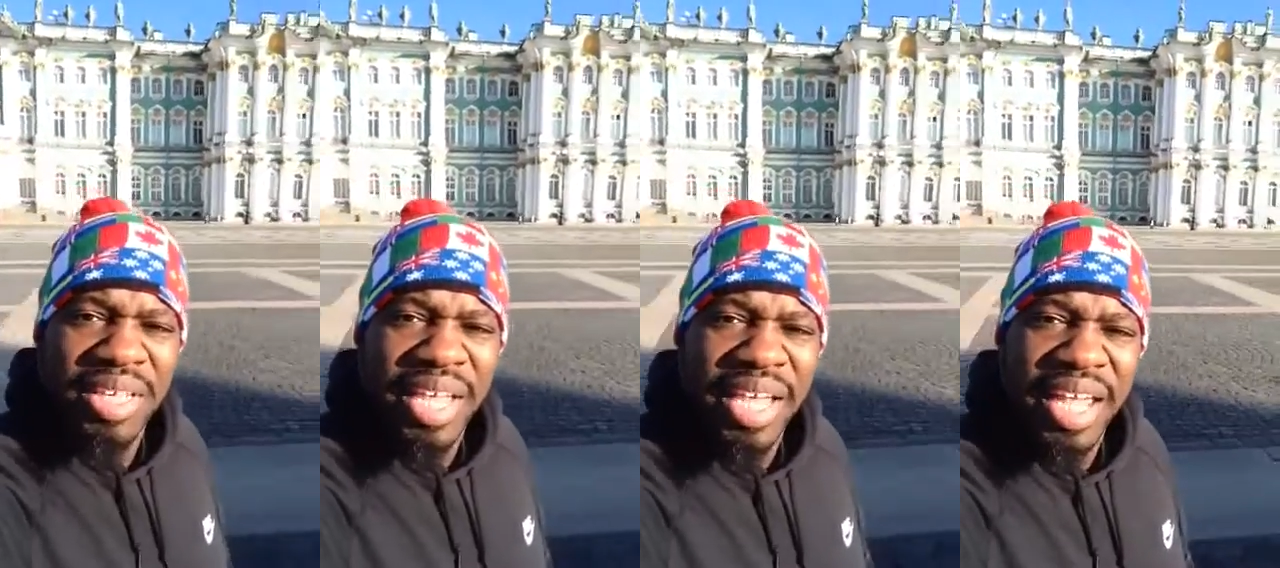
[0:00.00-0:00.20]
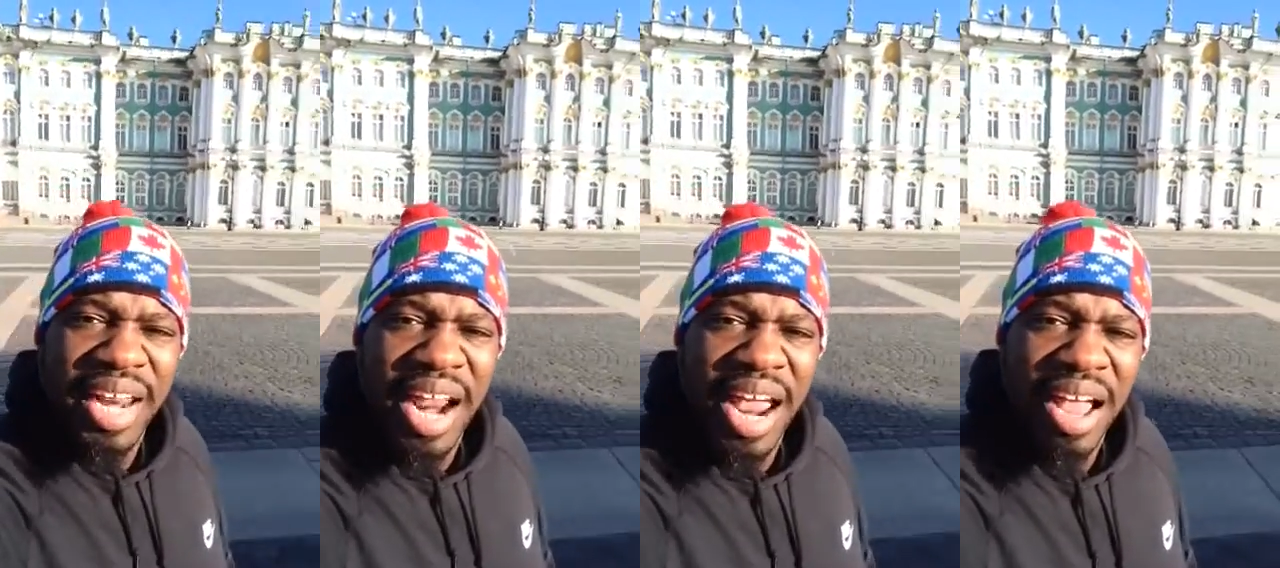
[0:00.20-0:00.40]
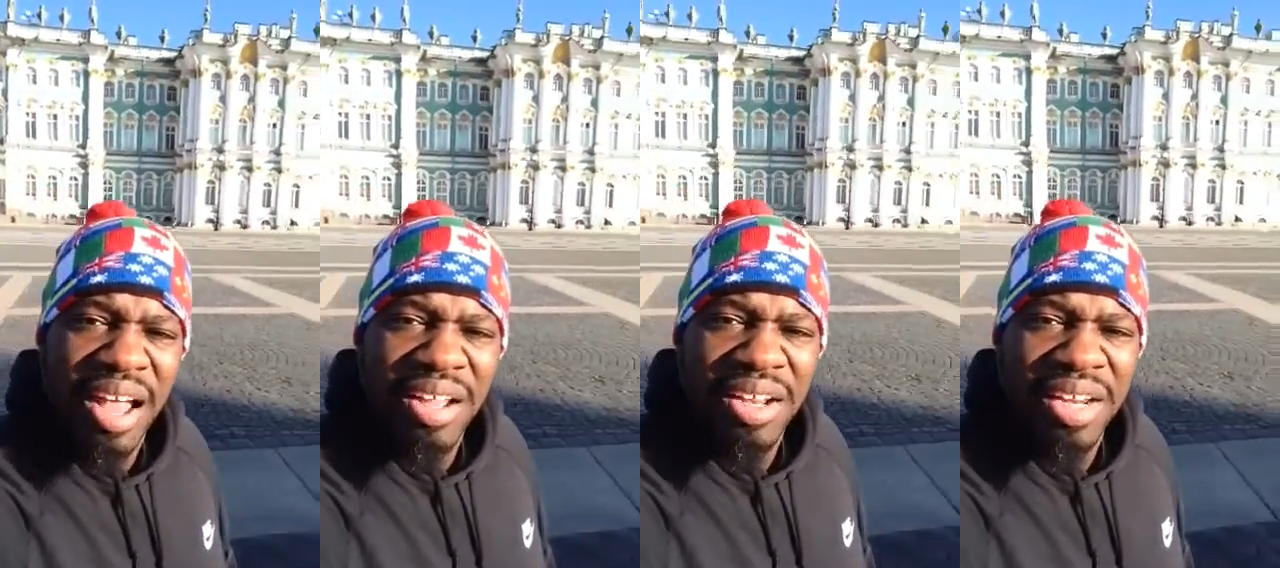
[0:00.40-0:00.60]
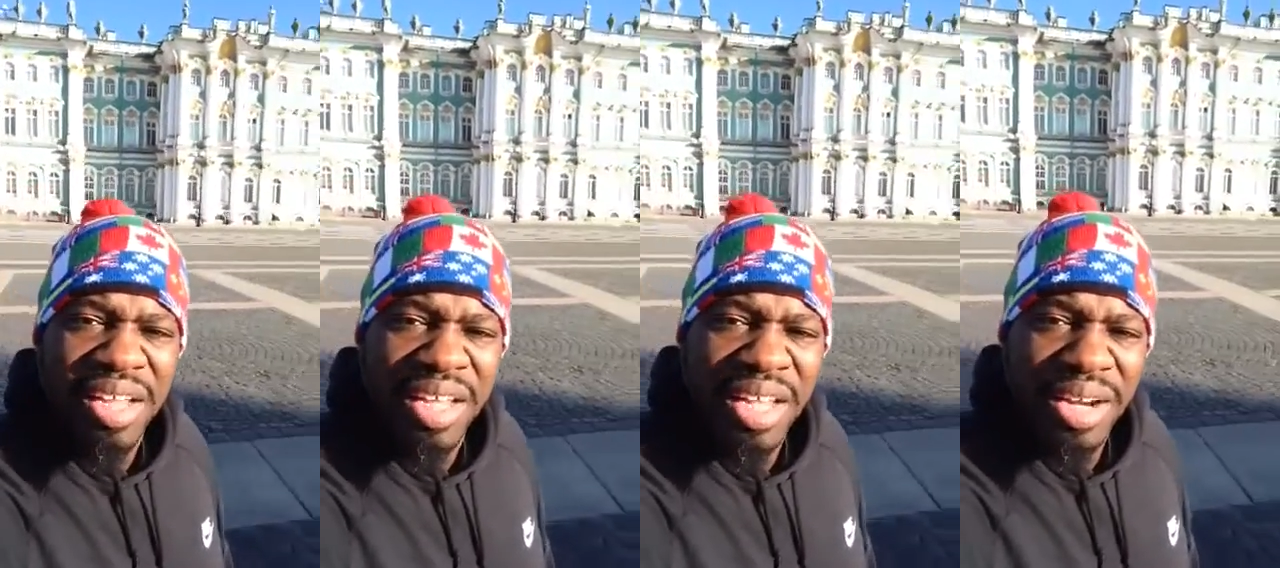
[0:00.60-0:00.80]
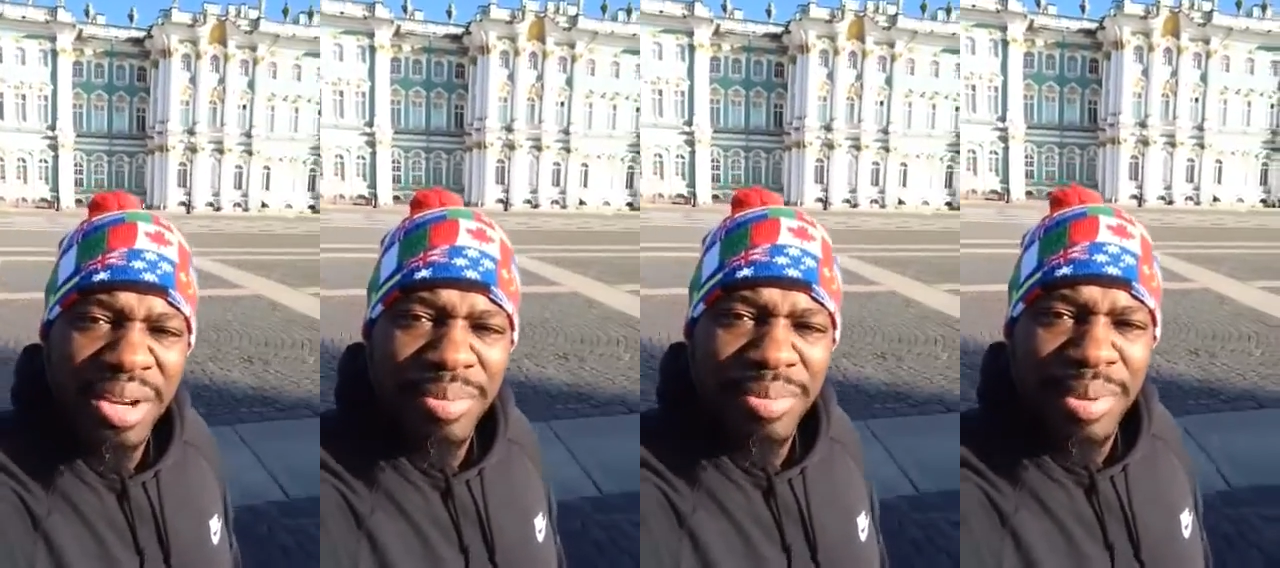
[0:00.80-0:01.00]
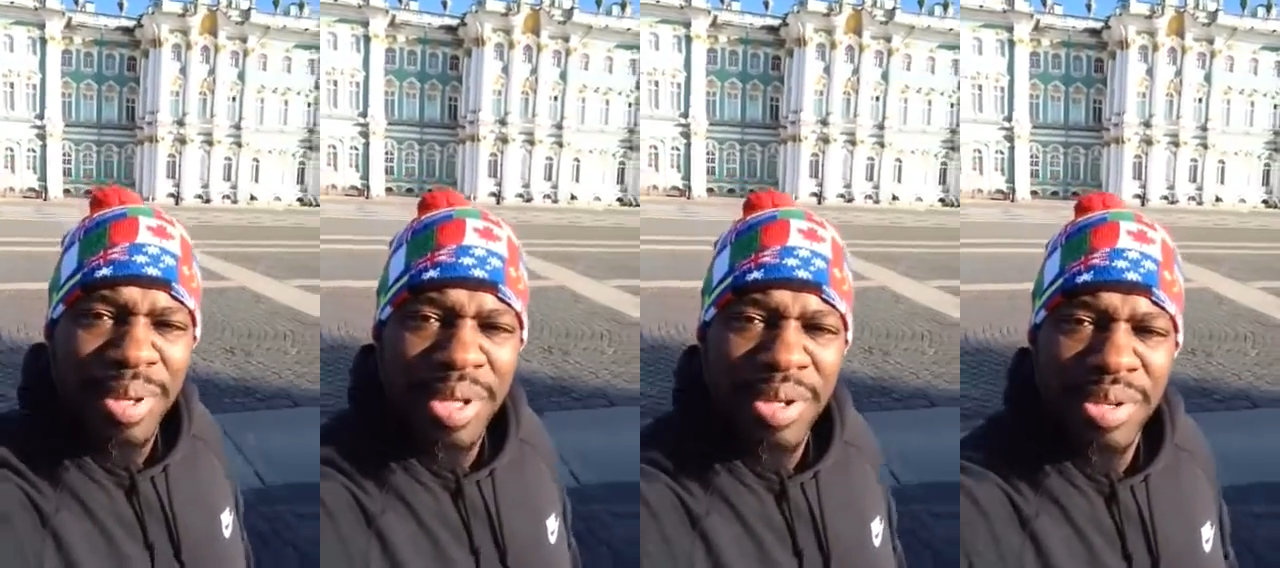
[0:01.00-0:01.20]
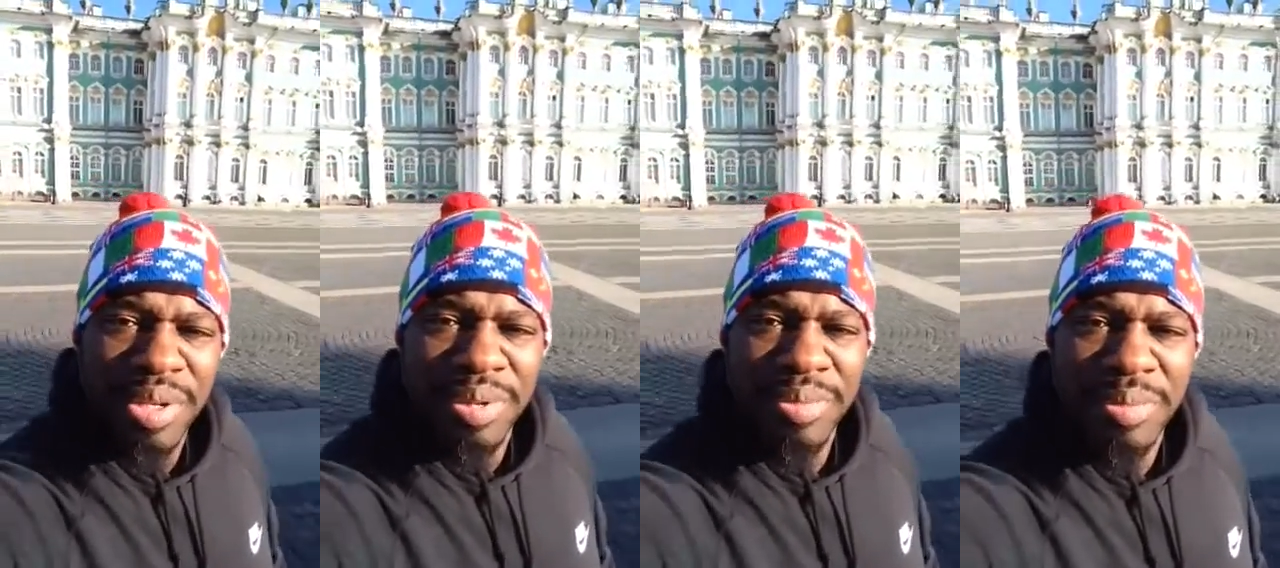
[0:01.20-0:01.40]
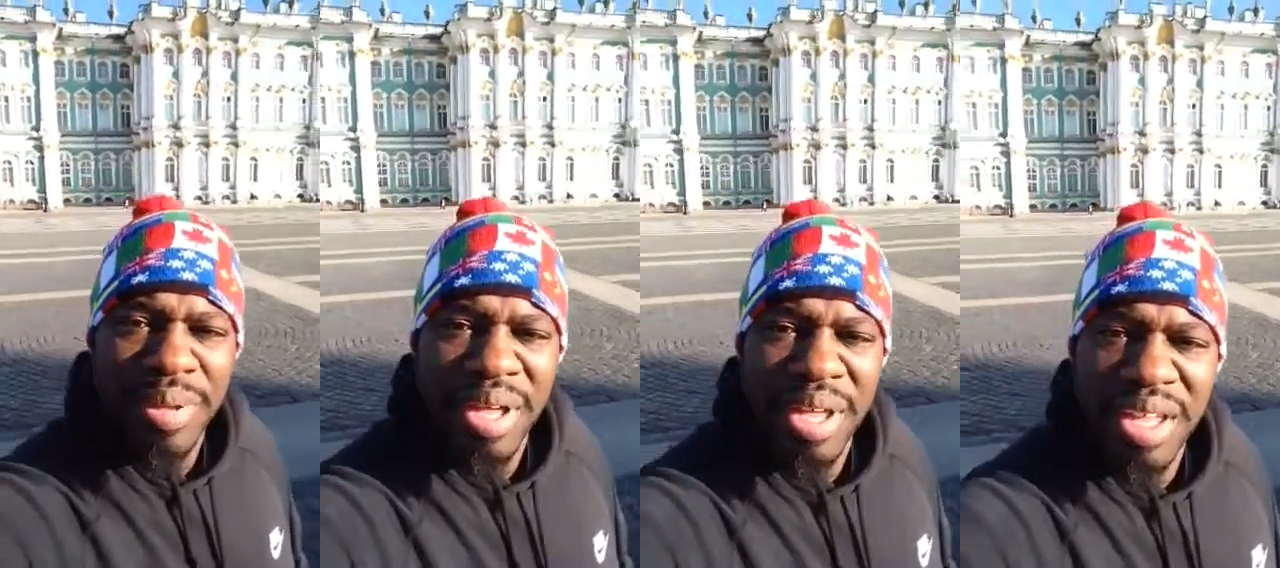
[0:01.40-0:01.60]
Check it out. Look at the
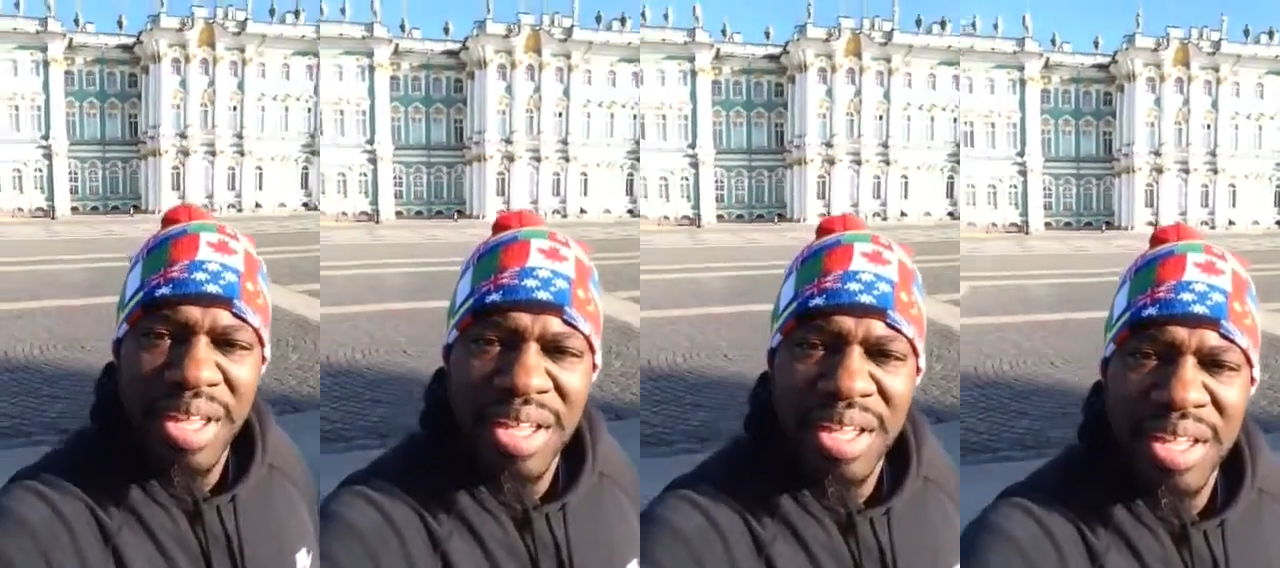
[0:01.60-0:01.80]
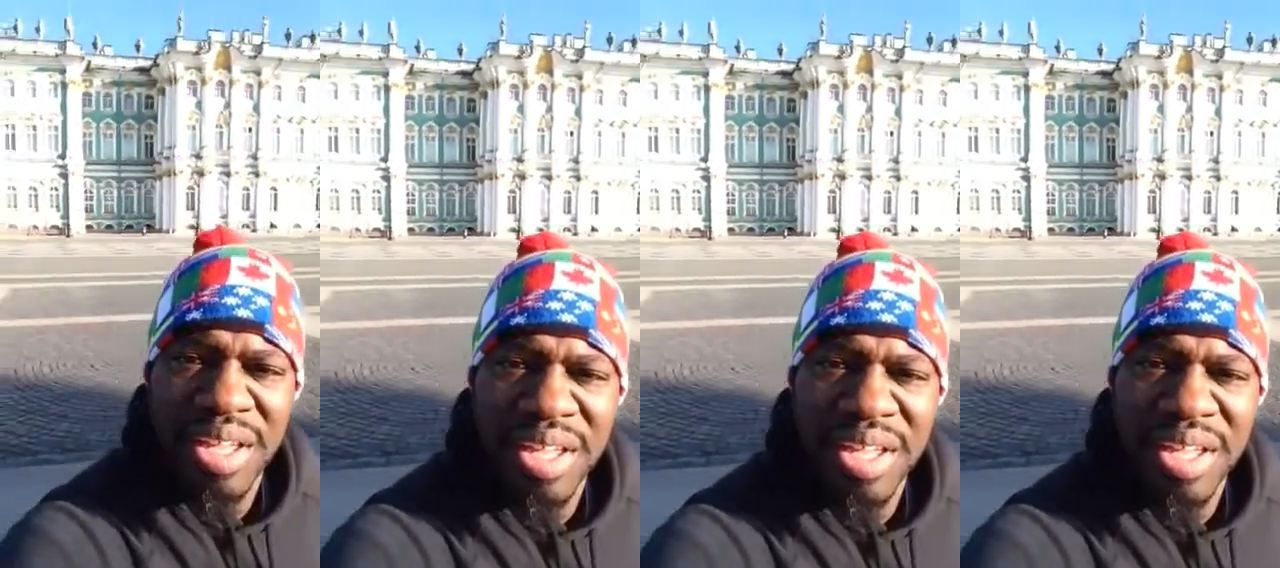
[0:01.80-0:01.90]
building, man.